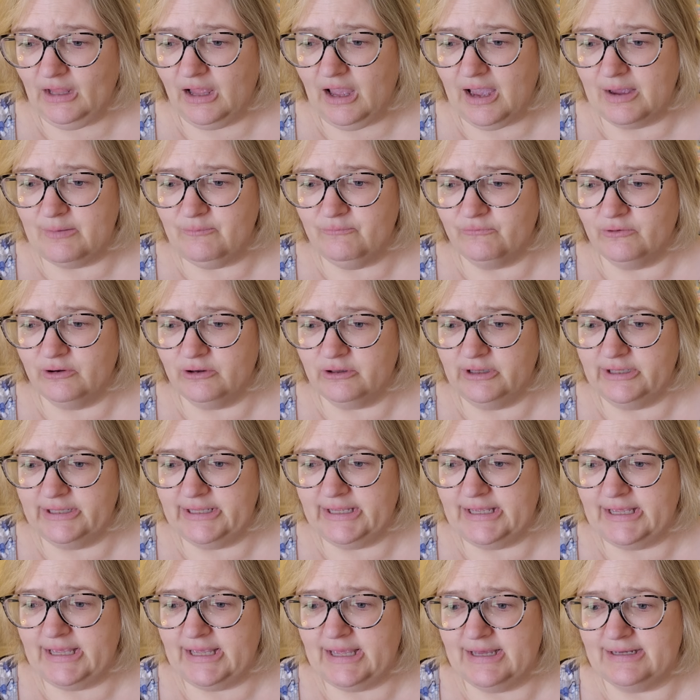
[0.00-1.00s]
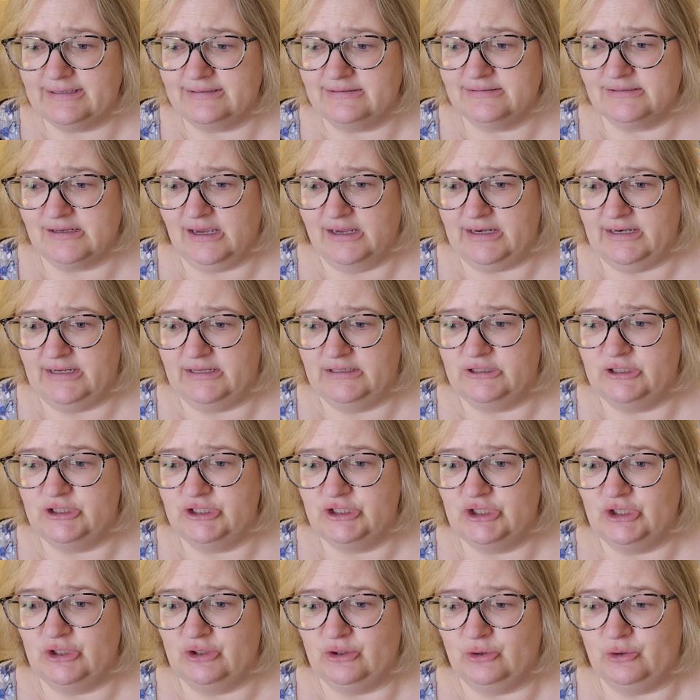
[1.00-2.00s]
I'm really excited
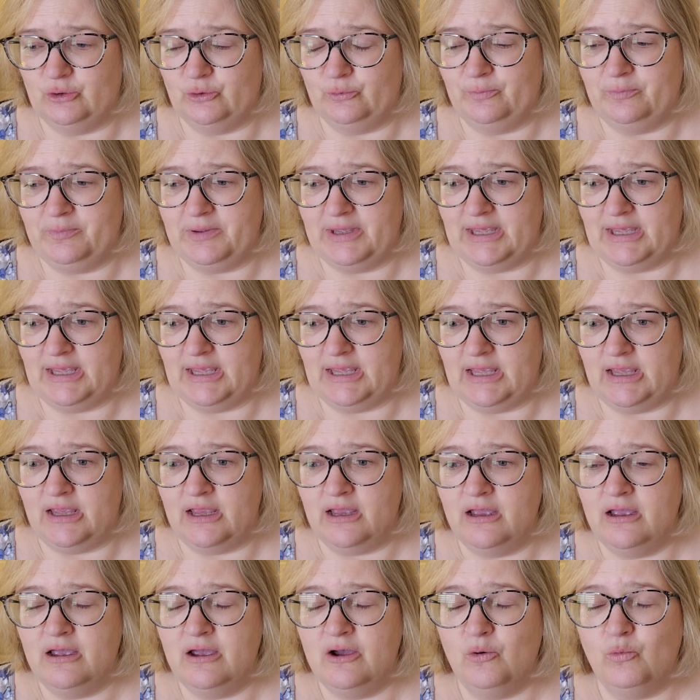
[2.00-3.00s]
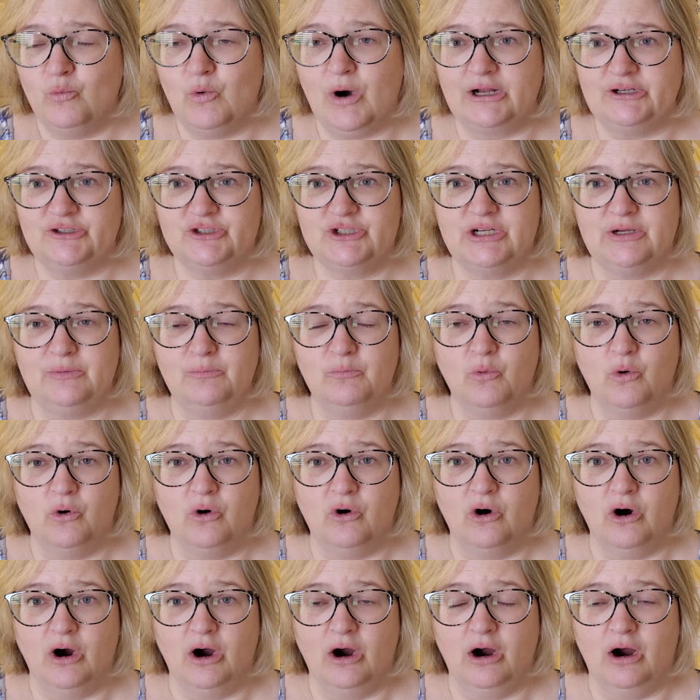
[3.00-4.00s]
to be watching
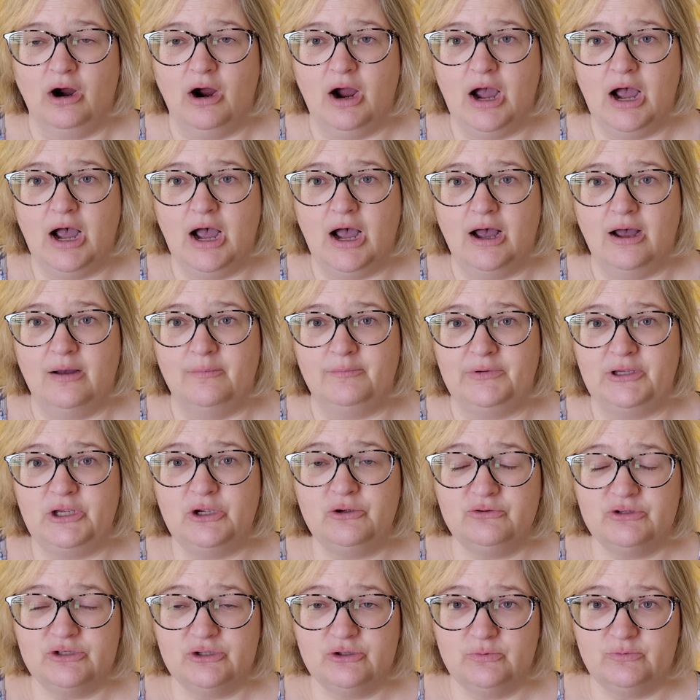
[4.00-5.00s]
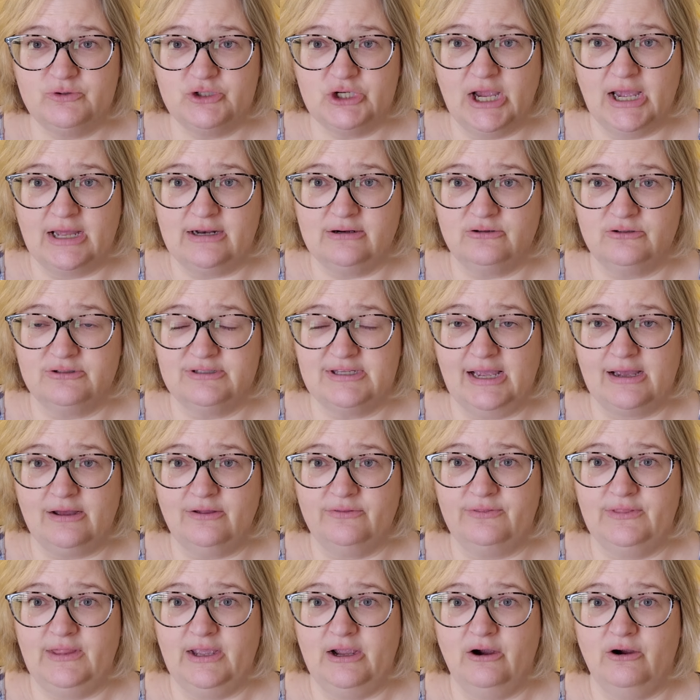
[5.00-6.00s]
more um, YouTube channels
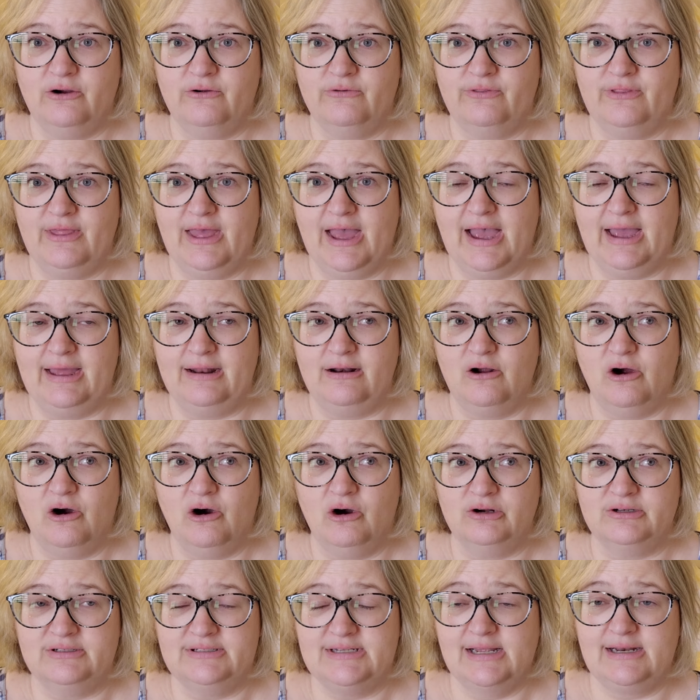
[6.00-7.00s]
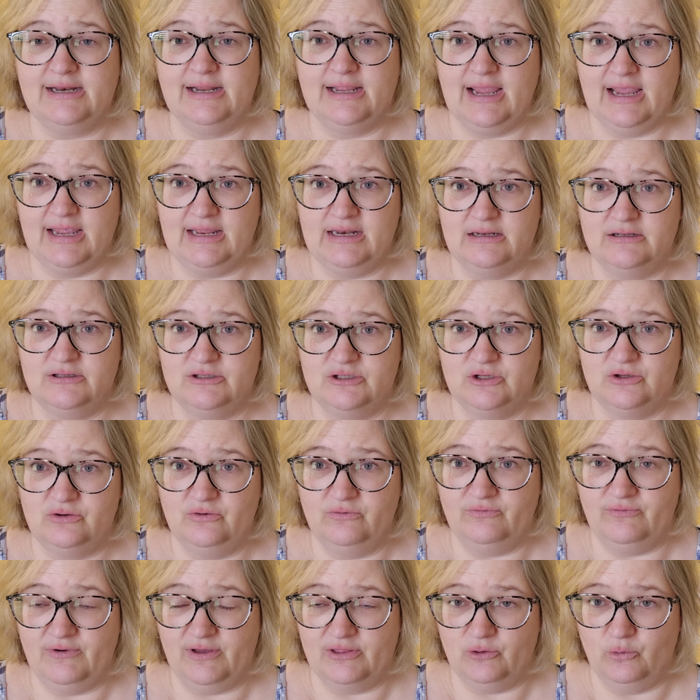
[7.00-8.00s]
out there that are dedicated to
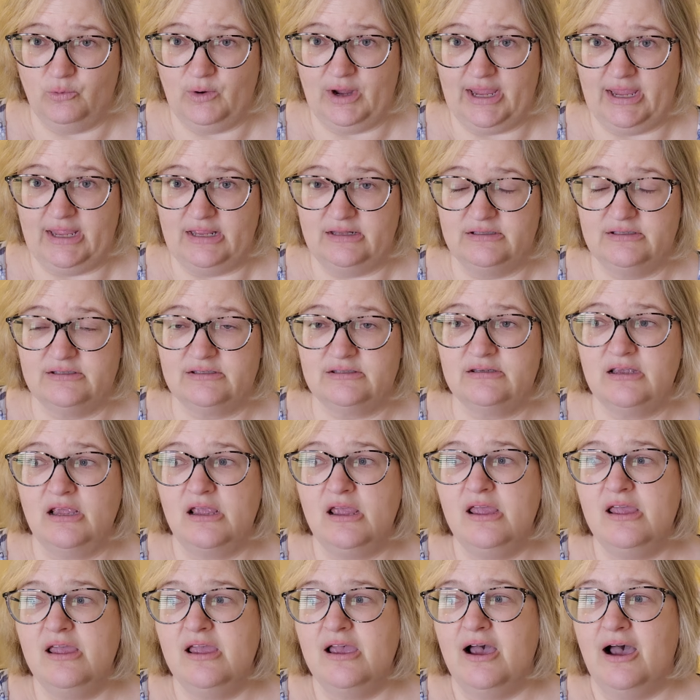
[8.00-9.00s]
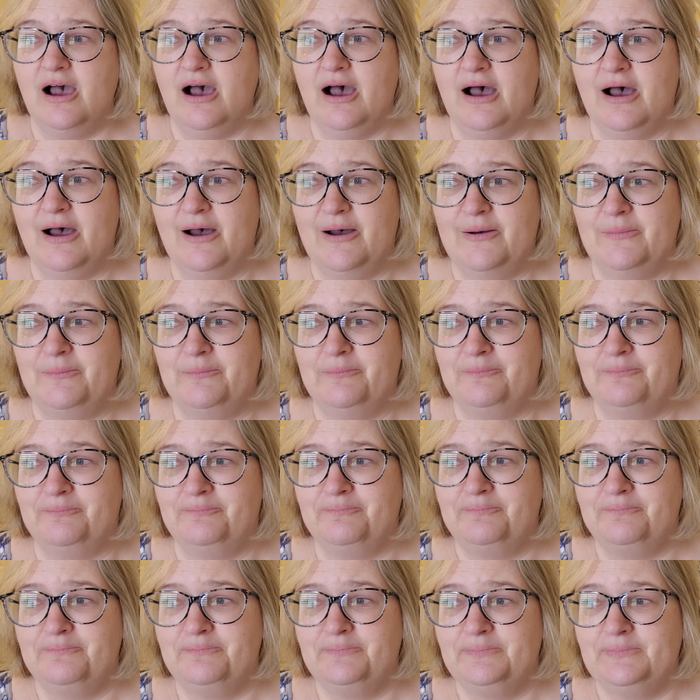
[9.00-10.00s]
featherweights um,
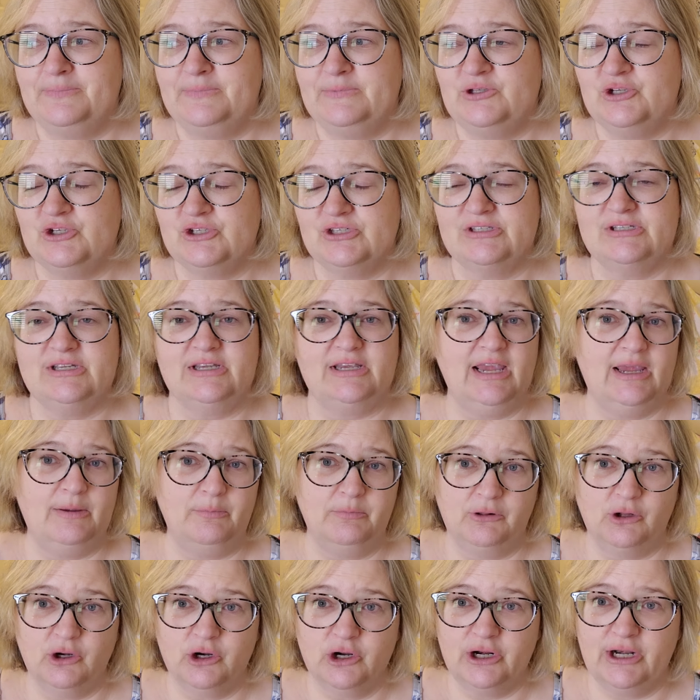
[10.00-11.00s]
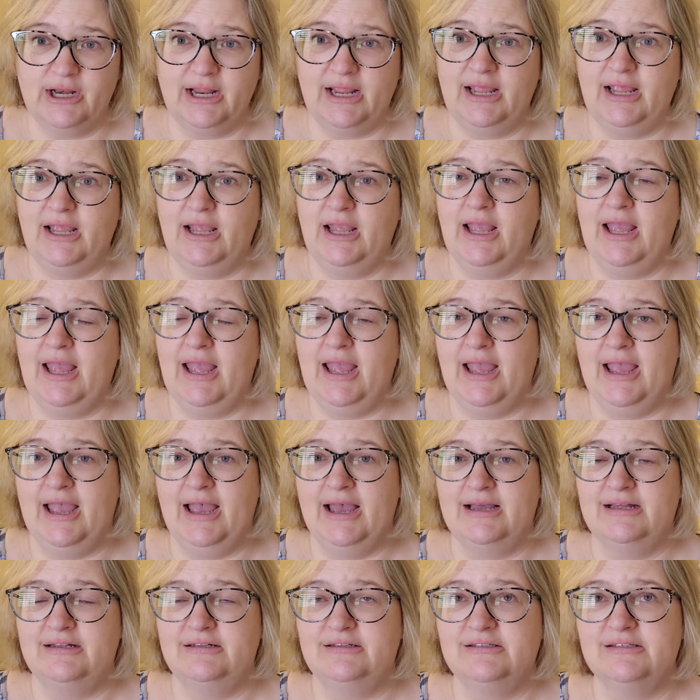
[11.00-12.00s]
just to keep learning
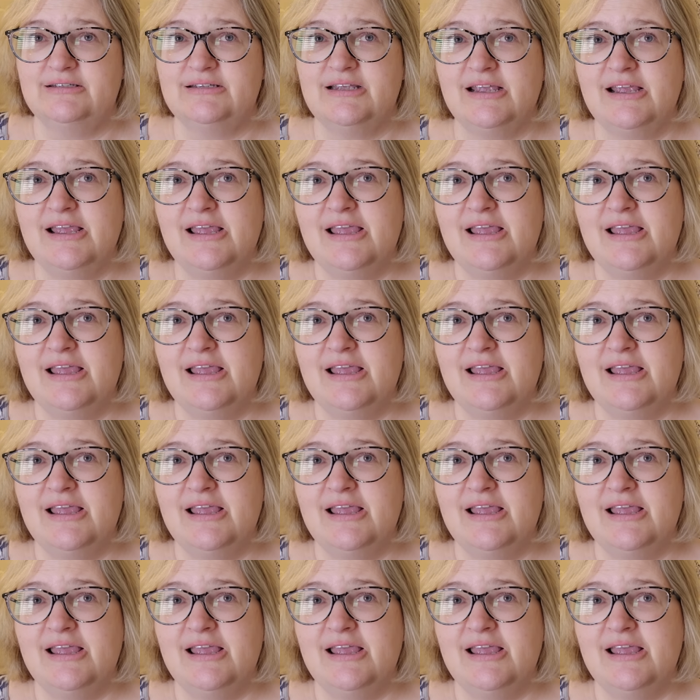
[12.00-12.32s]
and